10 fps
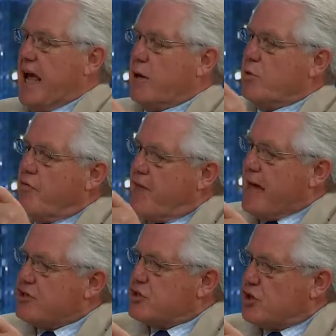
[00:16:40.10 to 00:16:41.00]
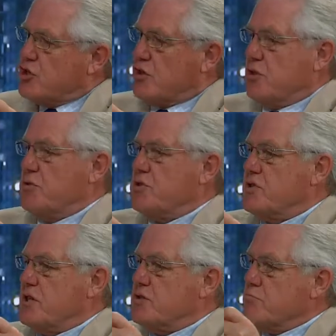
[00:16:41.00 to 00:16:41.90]
And when that church
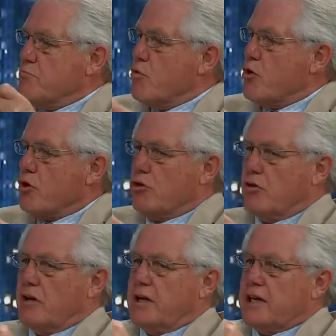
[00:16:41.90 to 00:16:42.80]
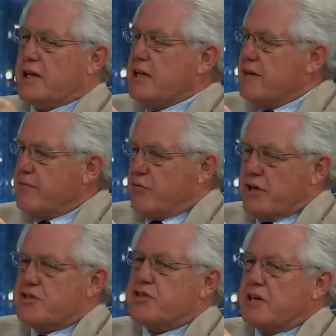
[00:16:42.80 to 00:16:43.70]
loses its moral
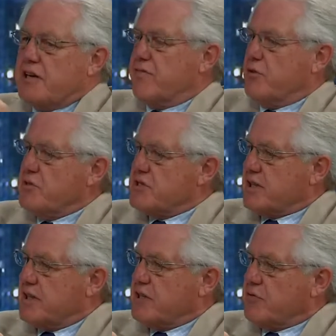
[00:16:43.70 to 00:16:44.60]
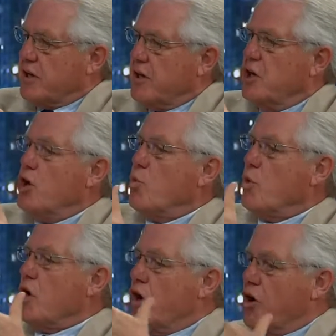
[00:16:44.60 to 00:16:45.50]
leverage to influence the country,
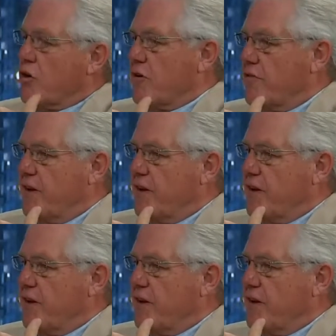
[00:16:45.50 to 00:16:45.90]
we all are